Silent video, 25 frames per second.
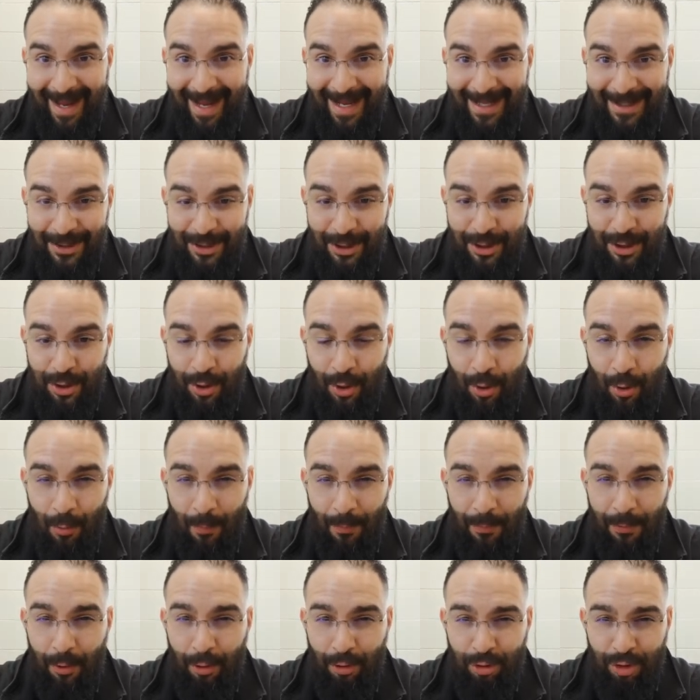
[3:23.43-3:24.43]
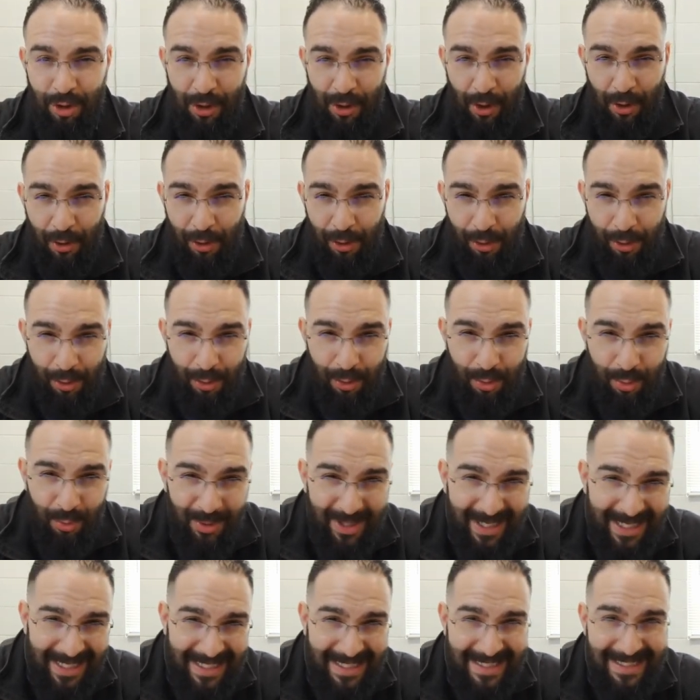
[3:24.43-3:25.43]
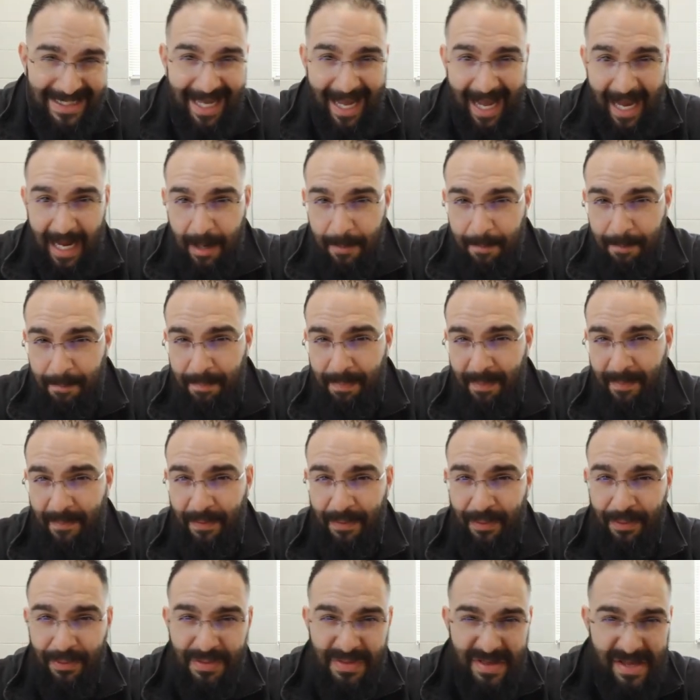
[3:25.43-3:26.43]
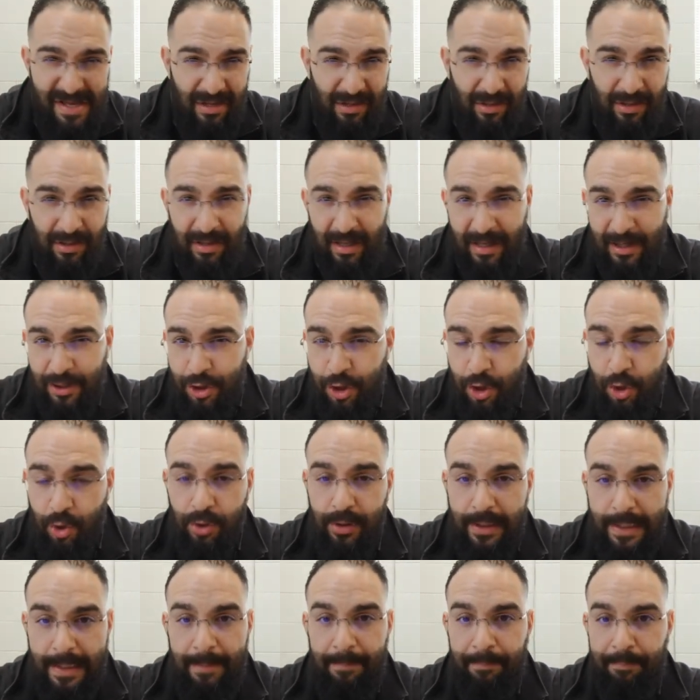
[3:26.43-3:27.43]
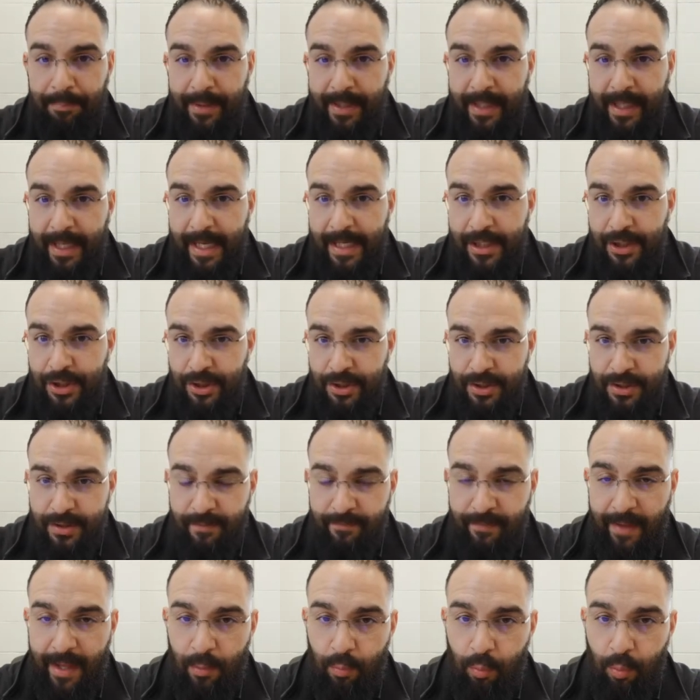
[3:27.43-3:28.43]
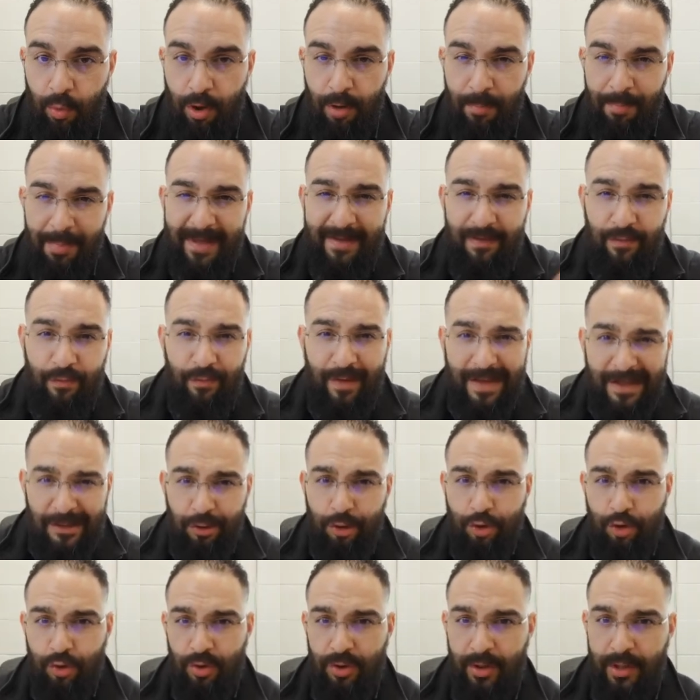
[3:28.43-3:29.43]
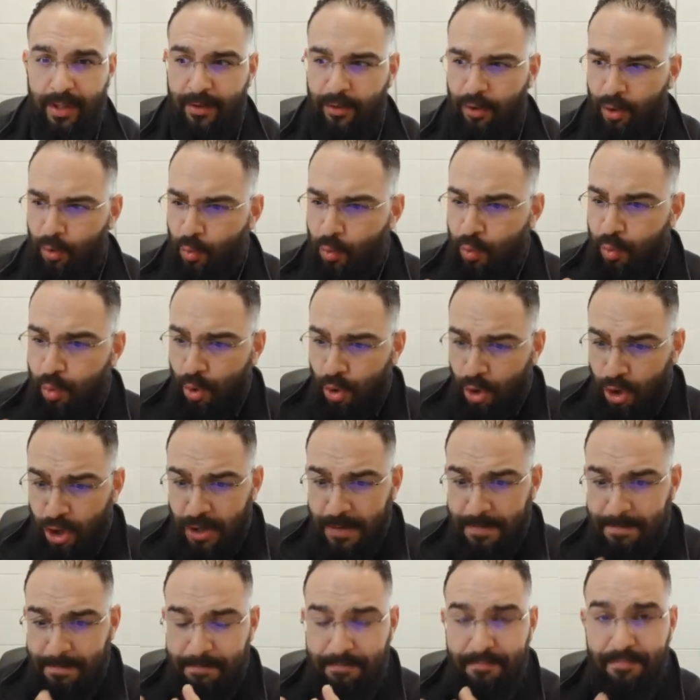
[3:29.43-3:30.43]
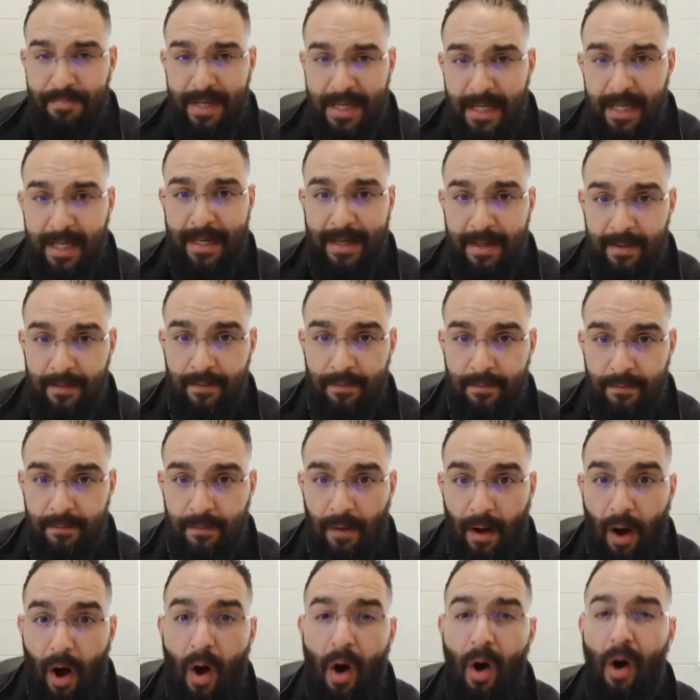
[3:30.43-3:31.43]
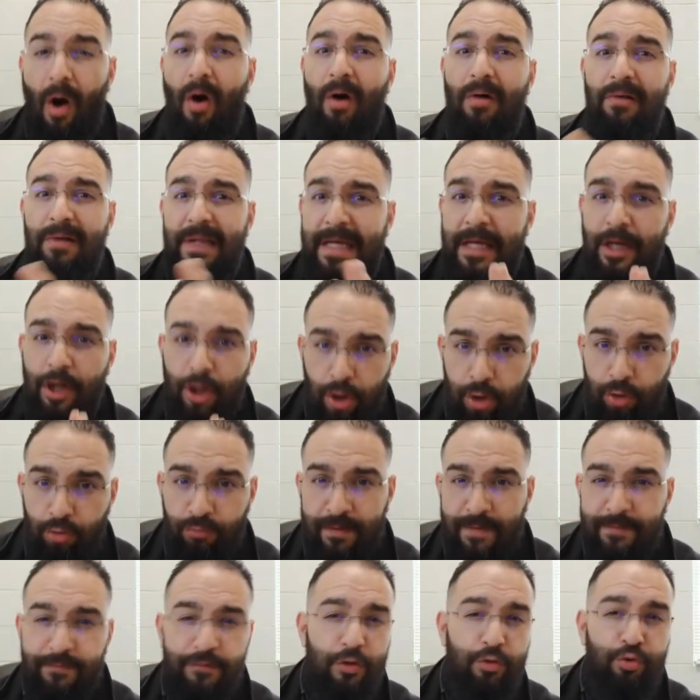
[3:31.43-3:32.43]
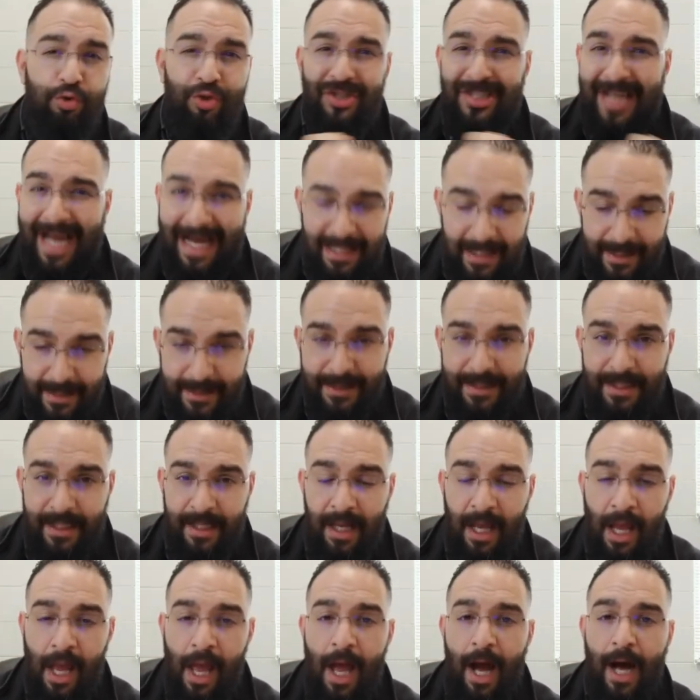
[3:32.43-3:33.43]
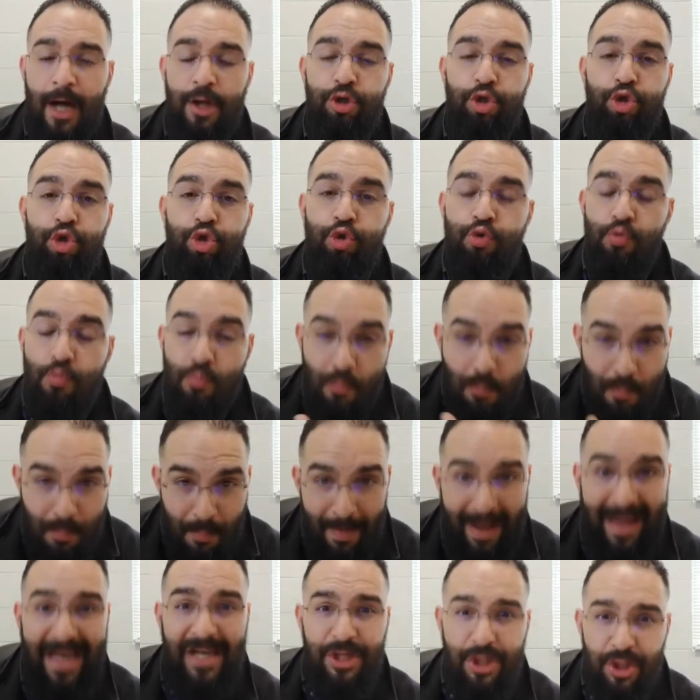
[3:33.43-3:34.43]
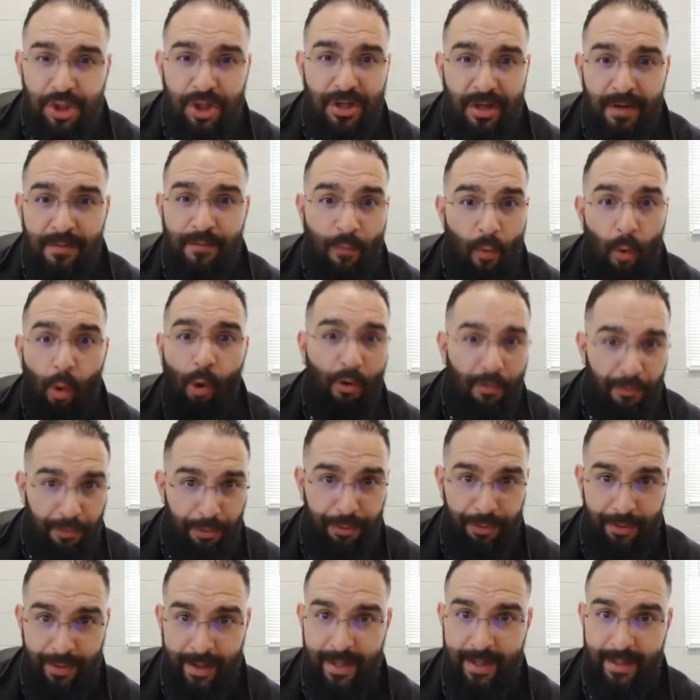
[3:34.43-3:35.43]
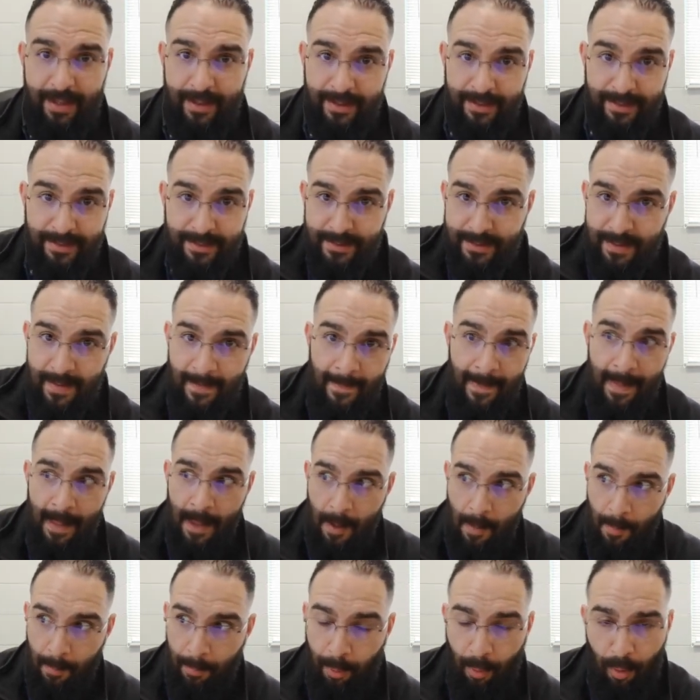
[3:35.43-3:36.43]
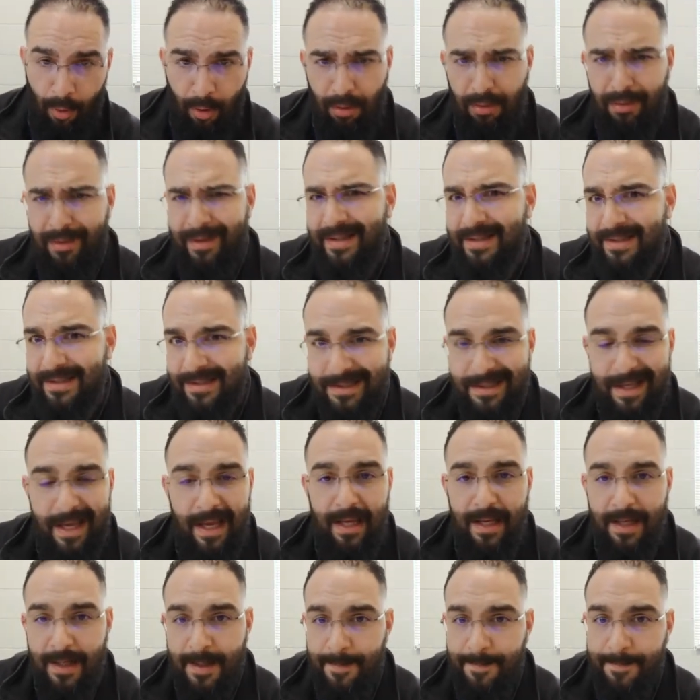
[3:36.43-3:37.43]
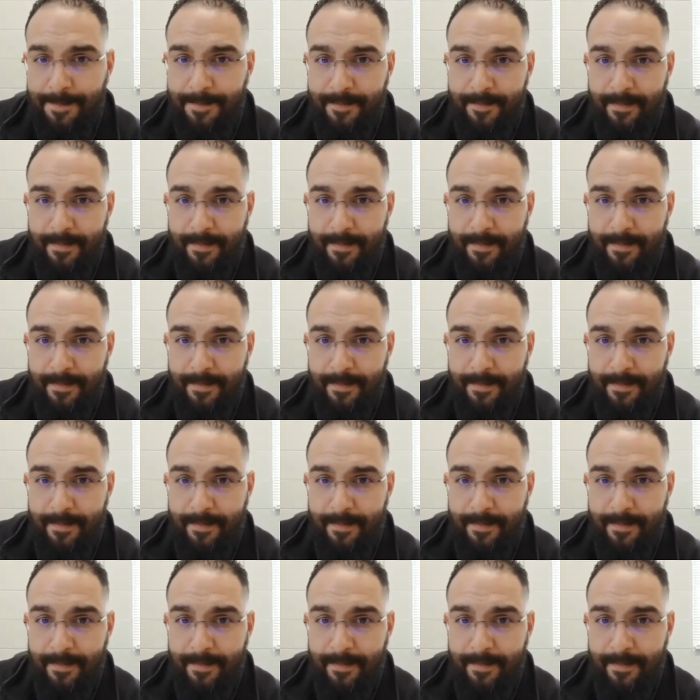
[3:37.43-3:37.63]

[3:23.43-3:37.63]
And so those are the three type of theological implications of that word. But essentially, the word means all-inclusive, totality, a summation of all things. Paul is saying